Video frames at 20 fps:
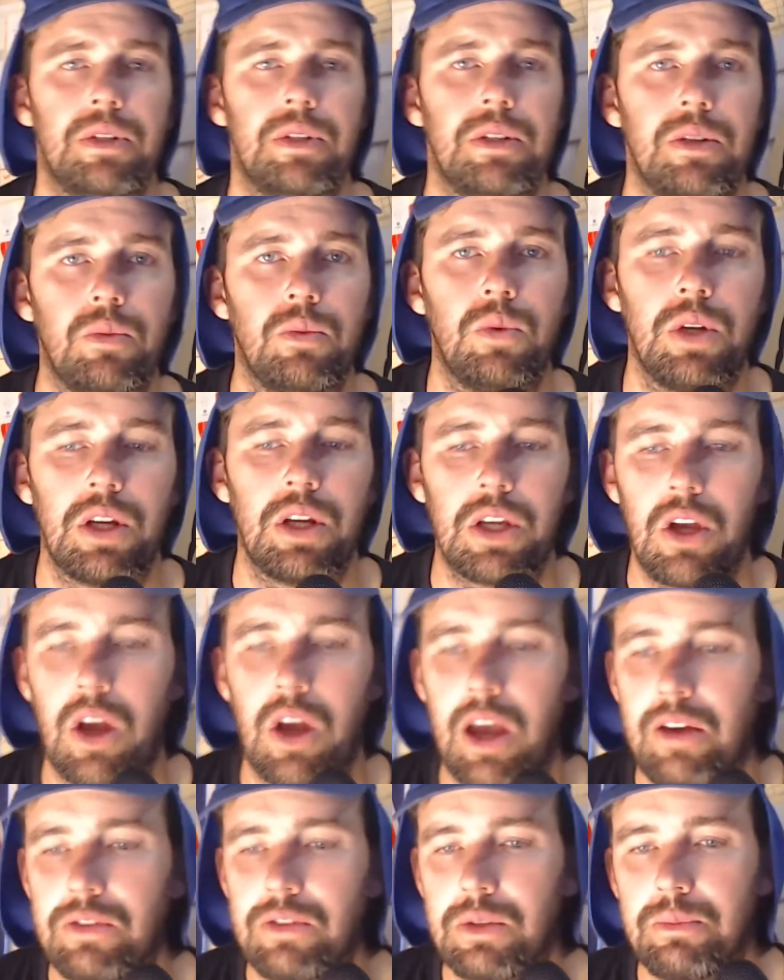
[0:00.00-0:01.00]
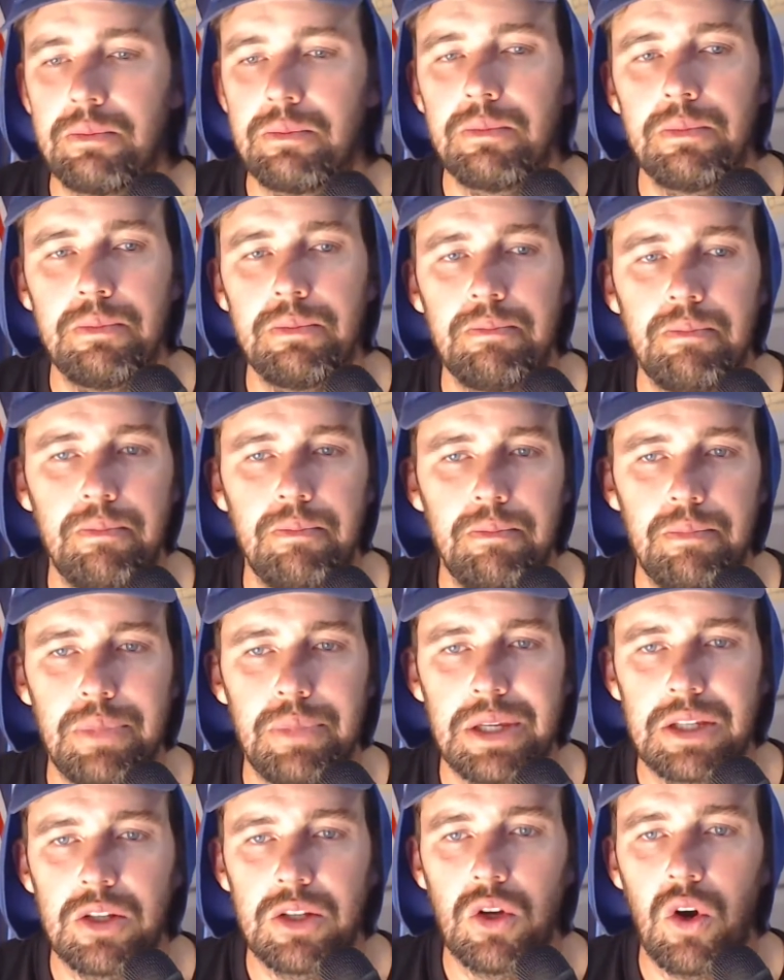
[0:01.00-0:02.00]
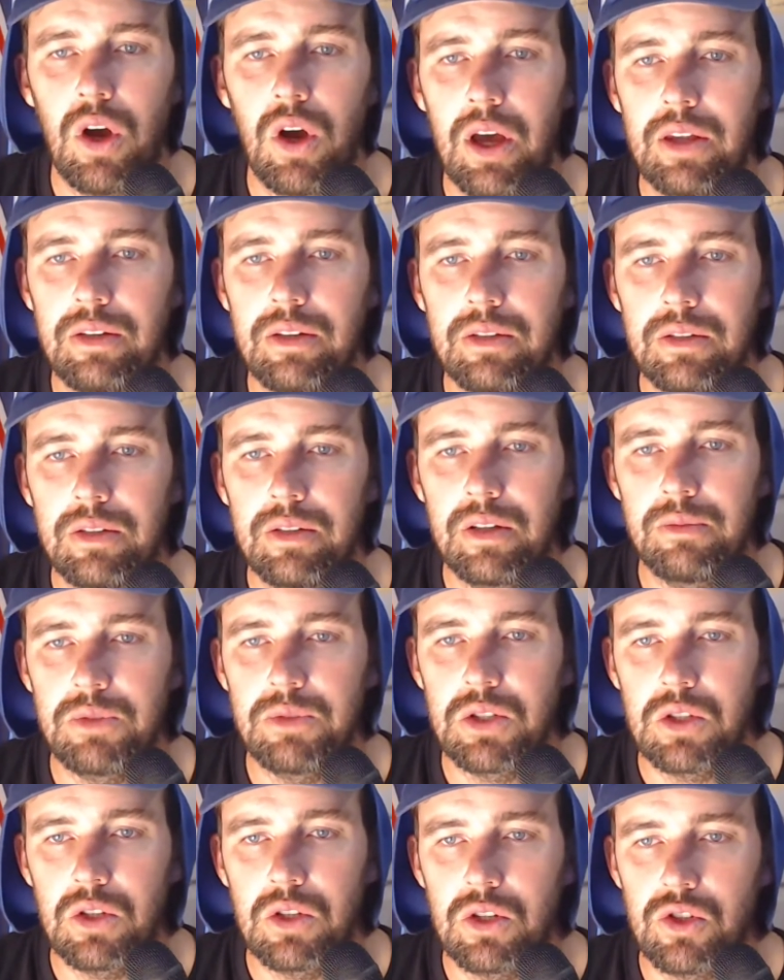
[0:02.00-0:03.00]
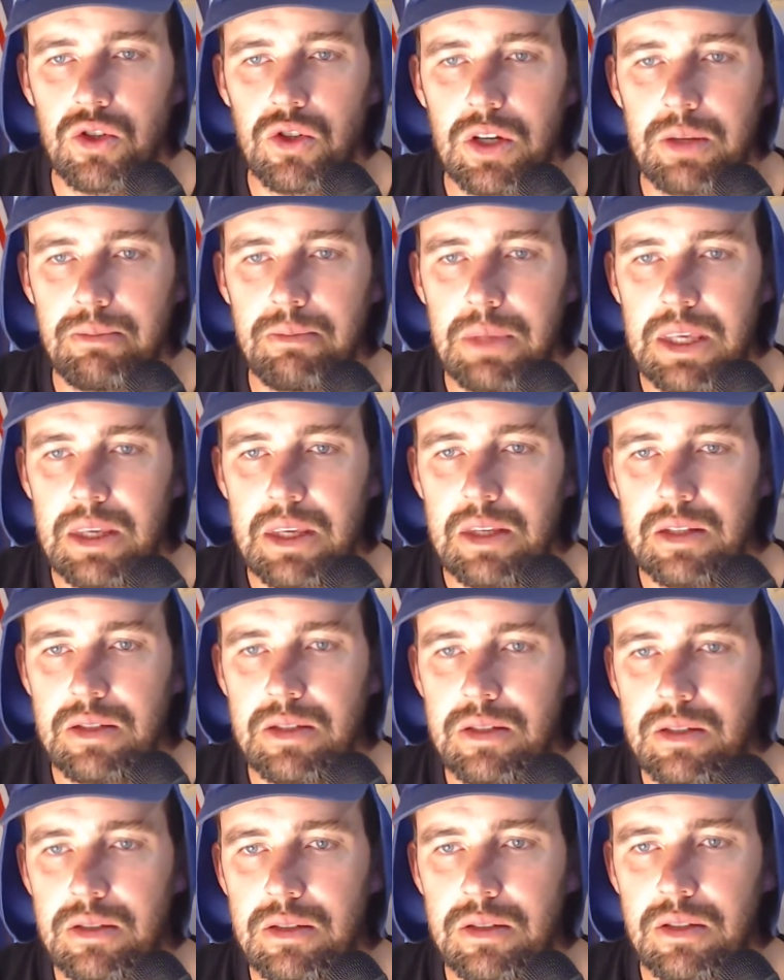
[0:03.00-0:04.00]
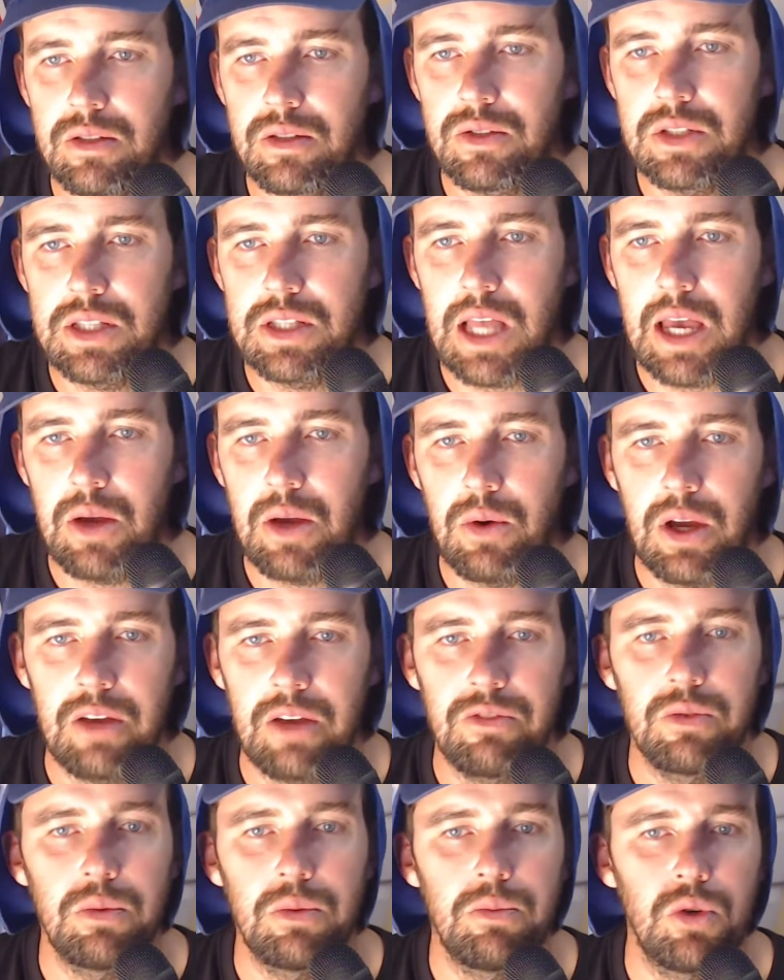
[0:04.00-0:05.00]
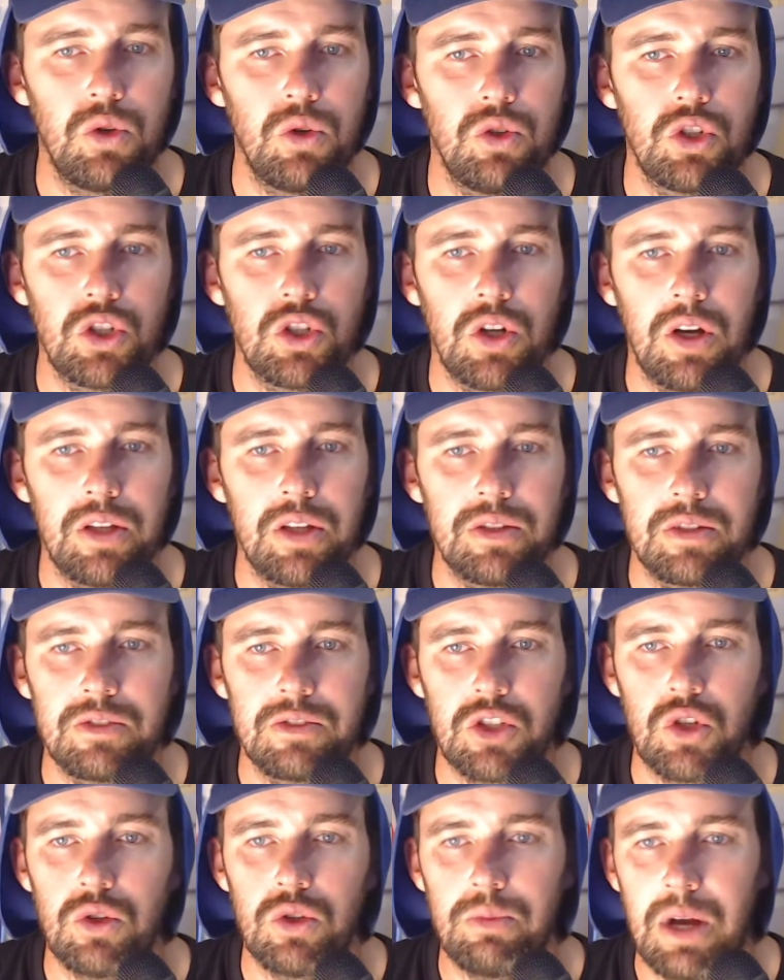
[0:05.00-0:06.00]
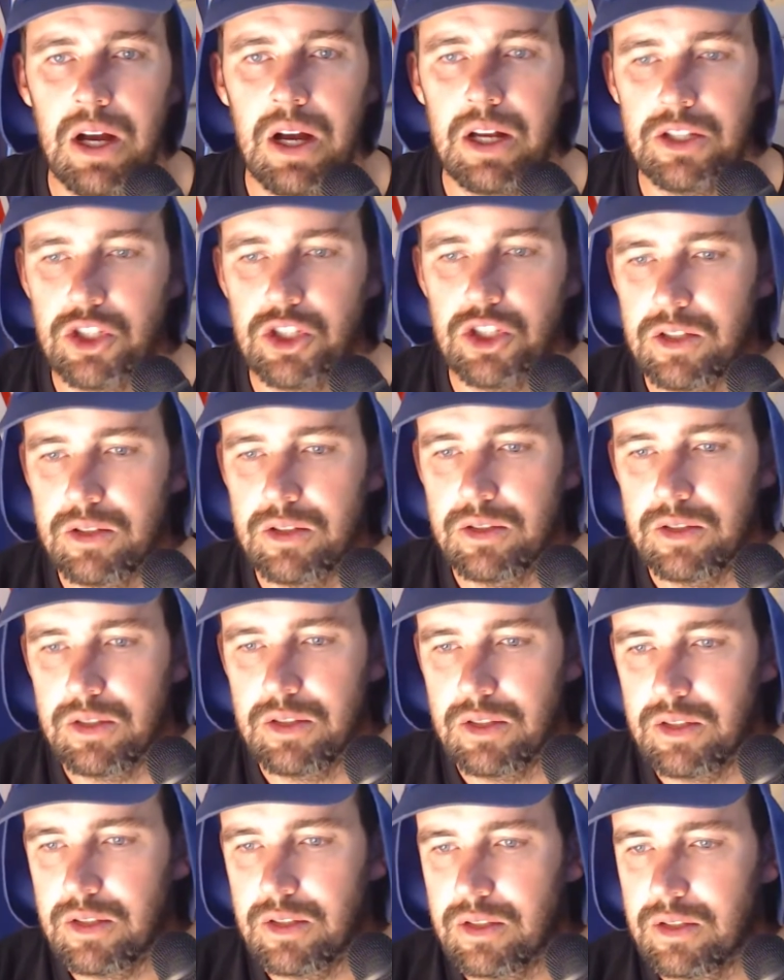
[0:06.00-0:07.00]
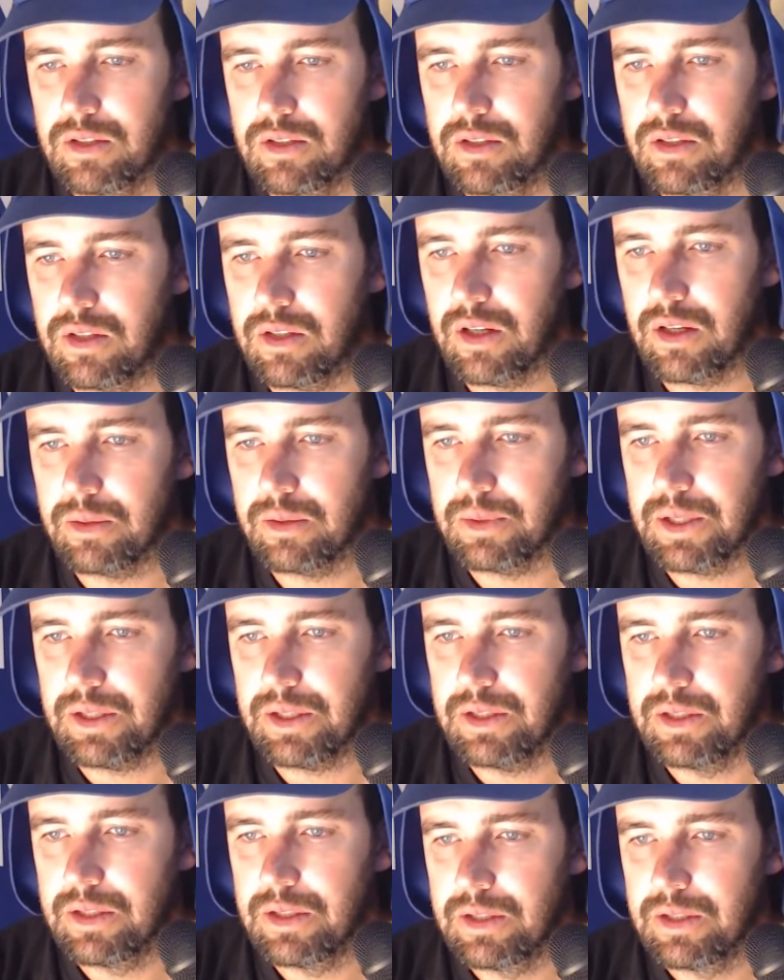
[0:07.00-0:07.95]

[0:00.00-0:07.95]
when I go have a big night, I'm just going to drink beers and I'll stay away from the moonshine. It's too much. You know what I mean?